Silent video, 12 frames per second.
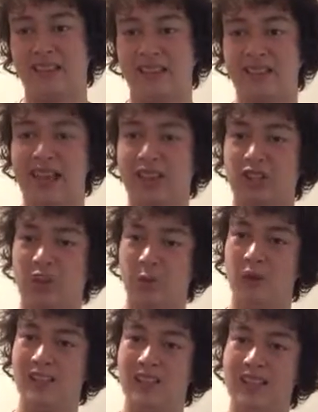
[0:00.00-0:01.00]
there's actually a
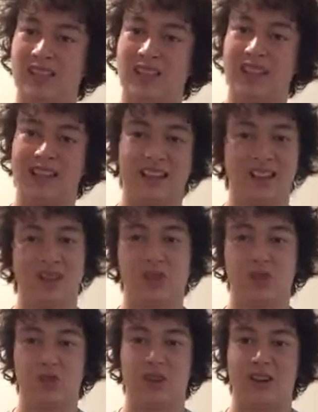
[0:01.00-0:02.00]
reason. It's not like
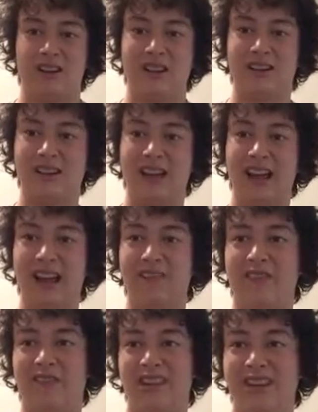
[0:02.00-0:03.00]
they're gonna have
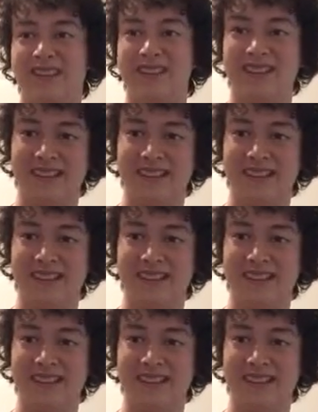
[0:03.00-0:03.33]
fun.